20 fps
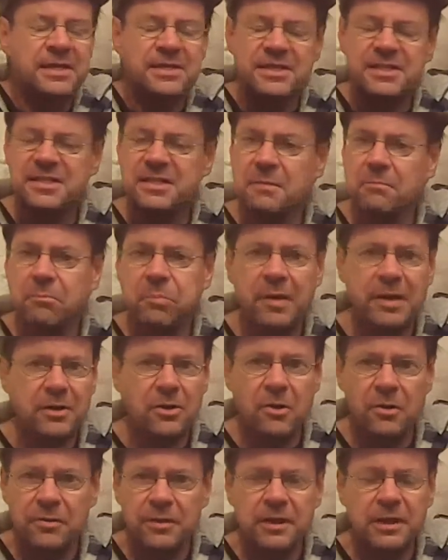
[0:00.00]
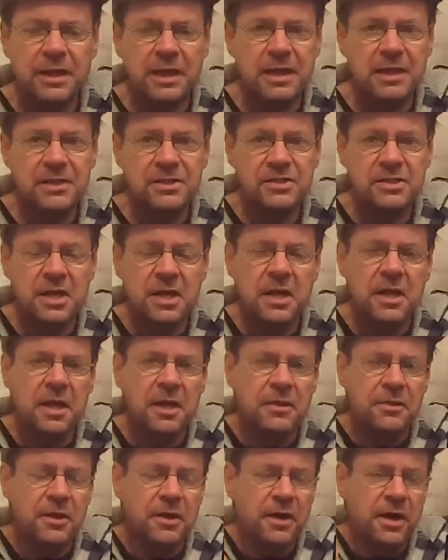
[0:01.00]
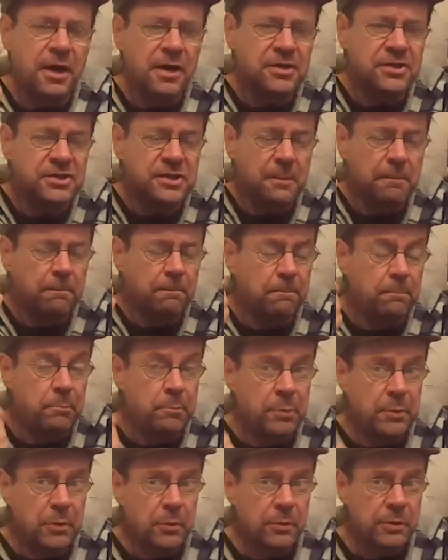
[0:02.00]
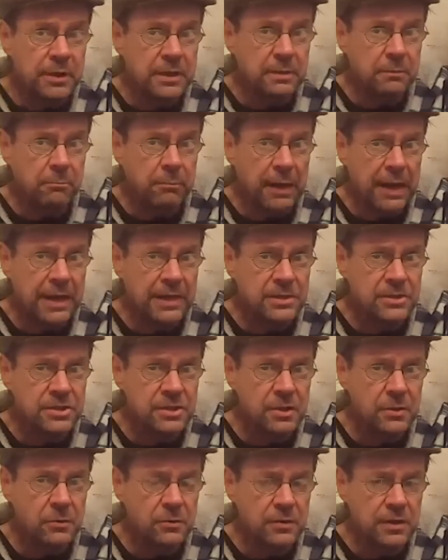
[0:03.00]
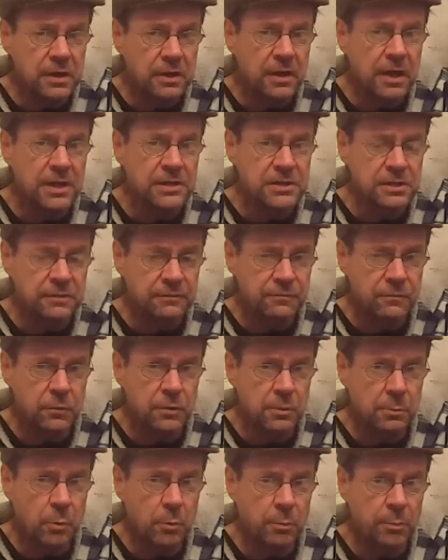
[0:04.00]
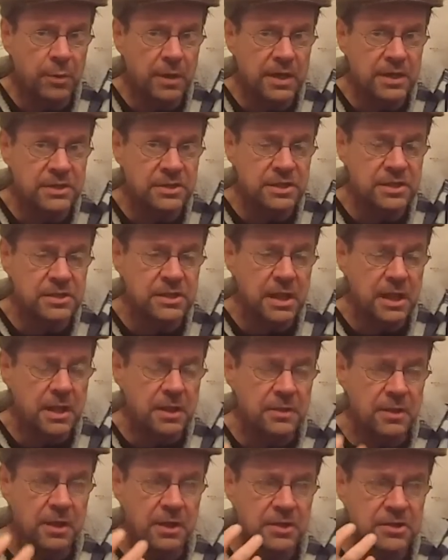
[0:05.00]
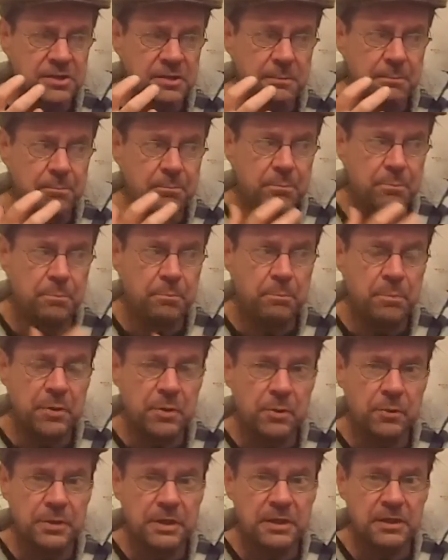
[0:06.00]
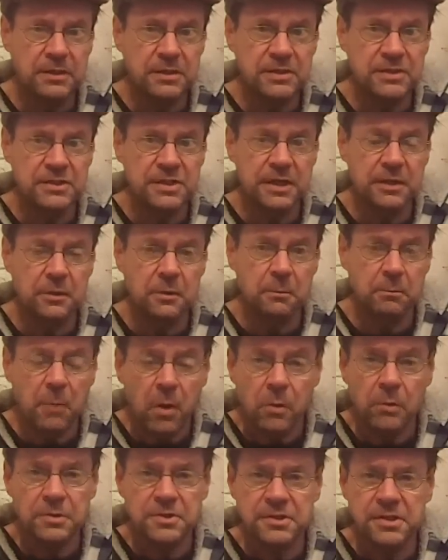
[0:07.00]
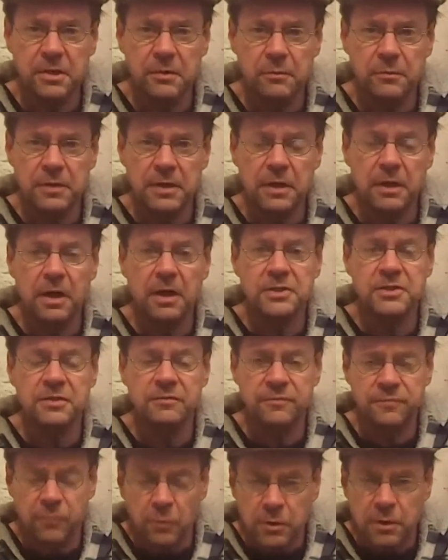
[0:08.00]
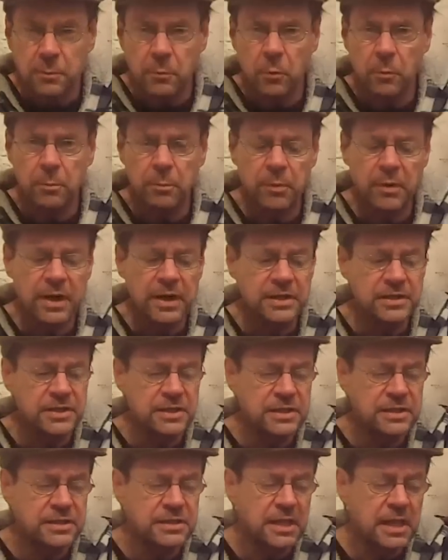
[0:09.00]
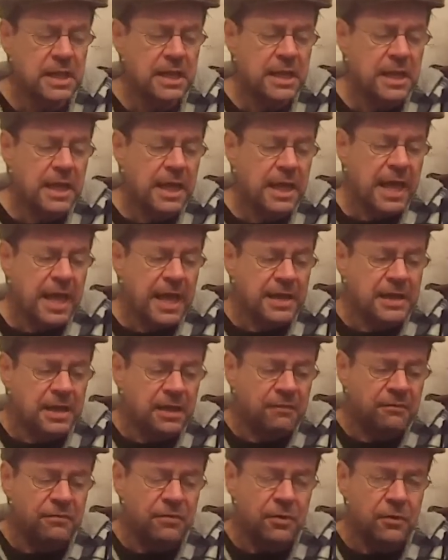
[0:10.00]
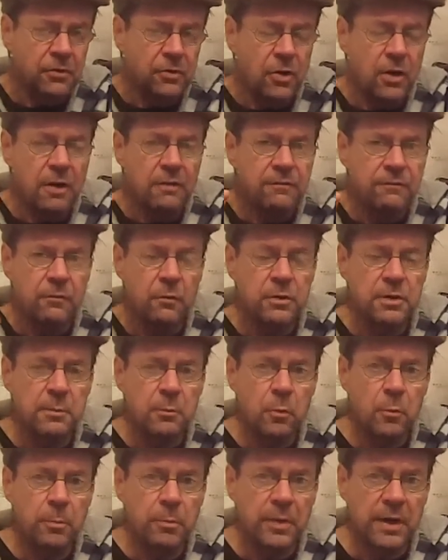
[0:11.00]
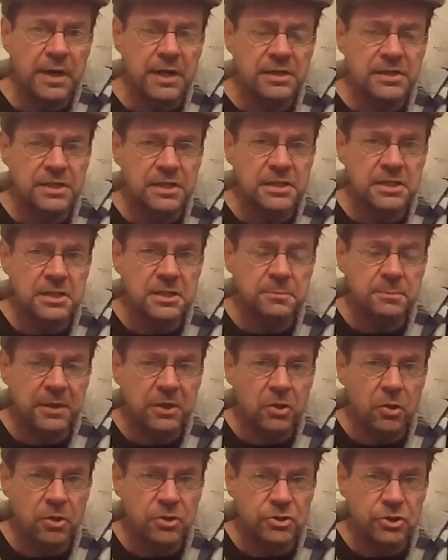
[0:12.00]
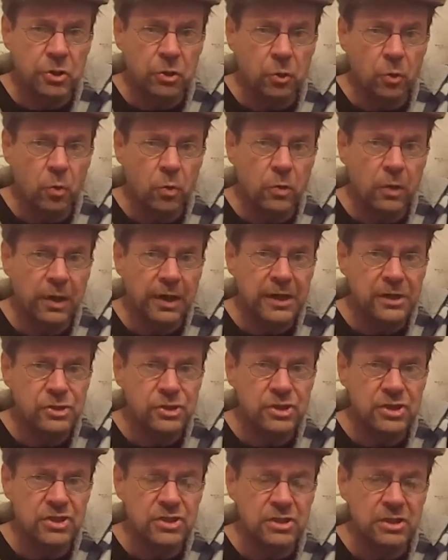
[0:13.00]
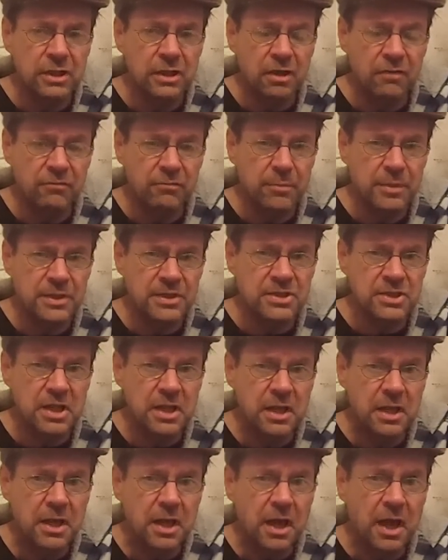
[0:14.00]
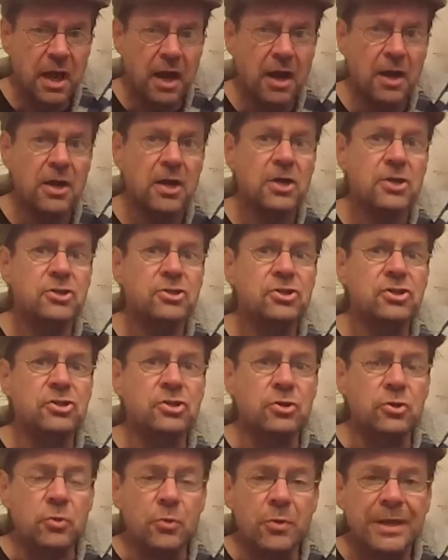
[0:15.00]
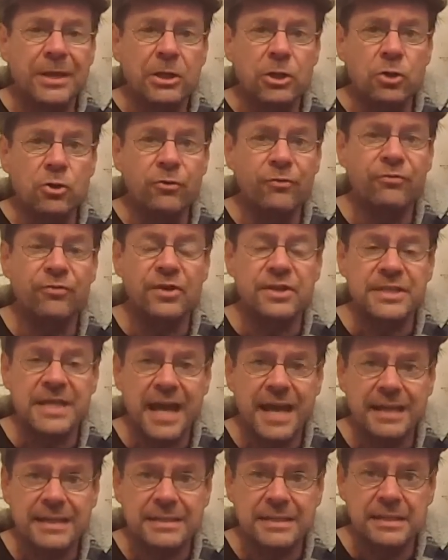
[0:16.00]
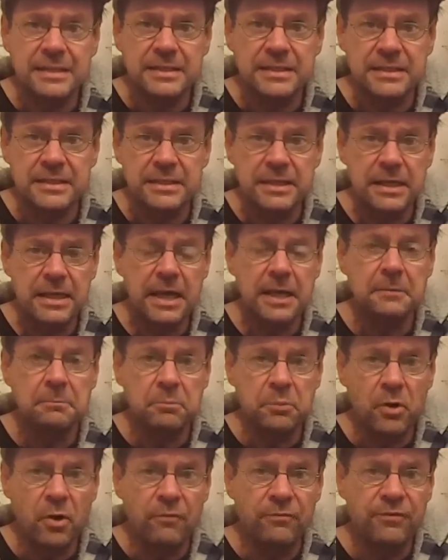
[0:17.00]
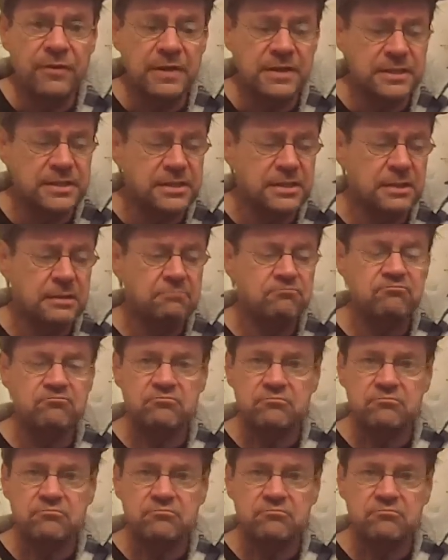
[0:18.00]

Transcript: Simply not the case. There are some brilliant blends out there at affordable prices. There are some brilliant single malts out there at affordable prices. And if they're not affordable prices, it's because your local agents and governments are screwing you for taxes and profits.